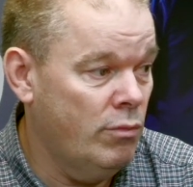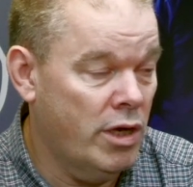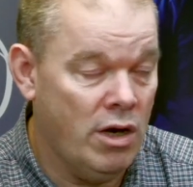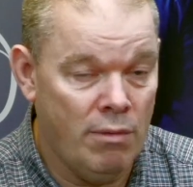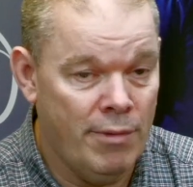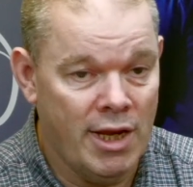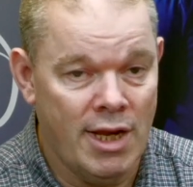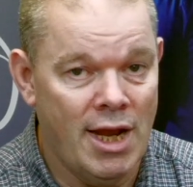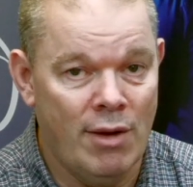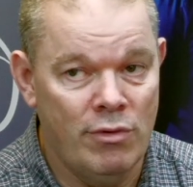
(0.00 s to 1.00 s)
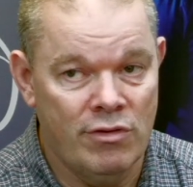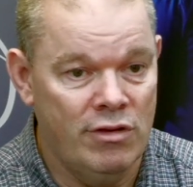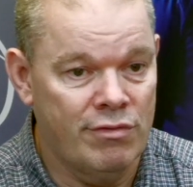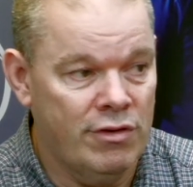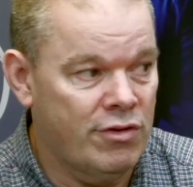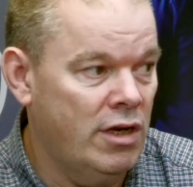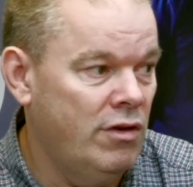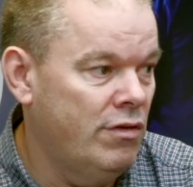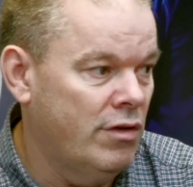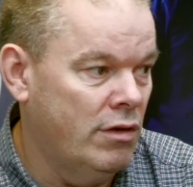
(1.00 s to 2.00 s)
We can't make allowances for
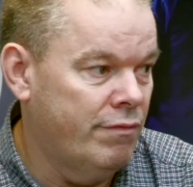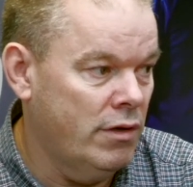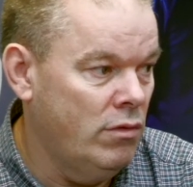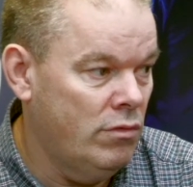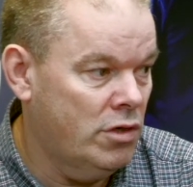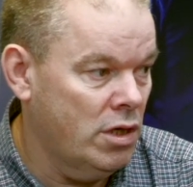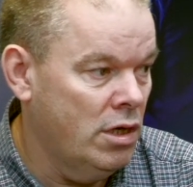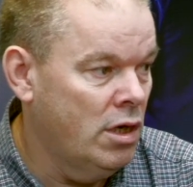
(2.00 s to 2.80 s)
changes in the future,